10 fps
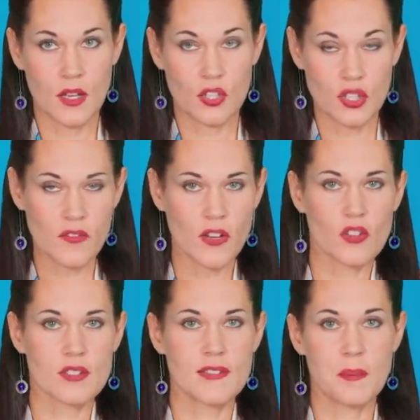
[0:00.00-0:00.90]
And she
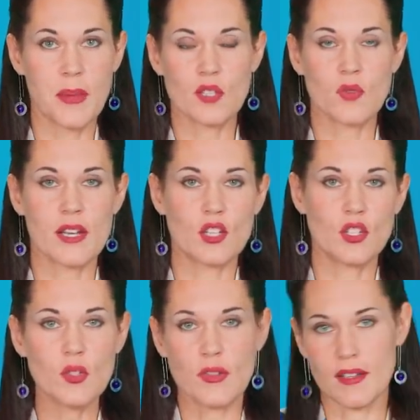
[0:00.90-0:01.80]
figures that the best way to
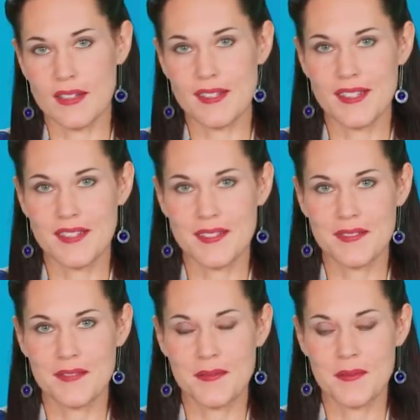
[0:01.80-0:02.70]
do this
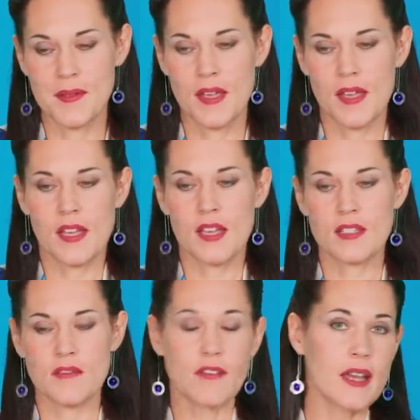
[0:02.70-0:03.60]
is
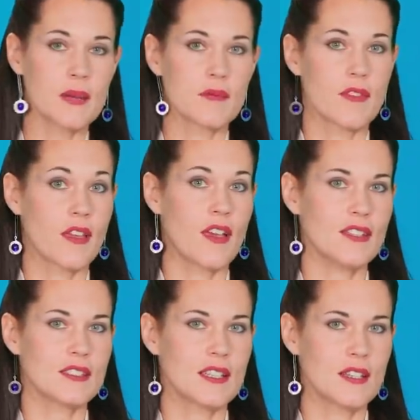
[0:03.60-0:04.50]
to fight him for the
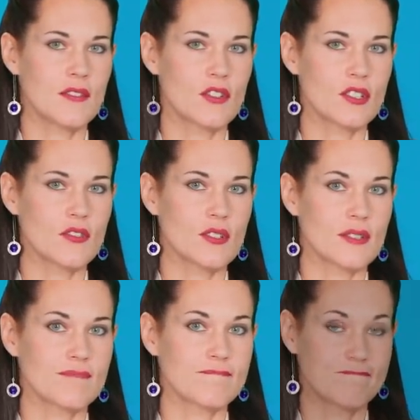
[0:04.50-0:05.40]
custody of their children.